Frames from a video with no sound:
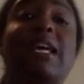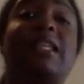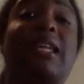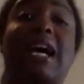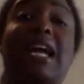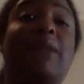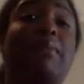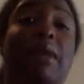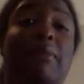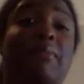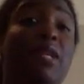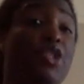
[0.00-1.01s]
that I am
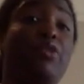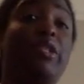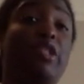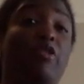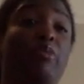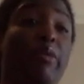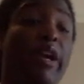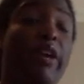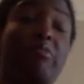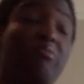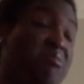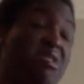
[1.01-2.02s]
a mistress of
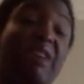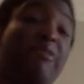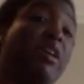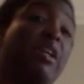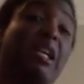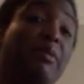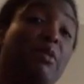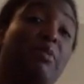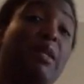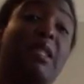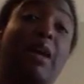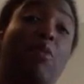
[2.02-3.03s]
prayer. Never claimed to
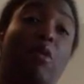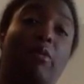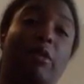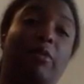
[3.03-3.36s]
be that woman.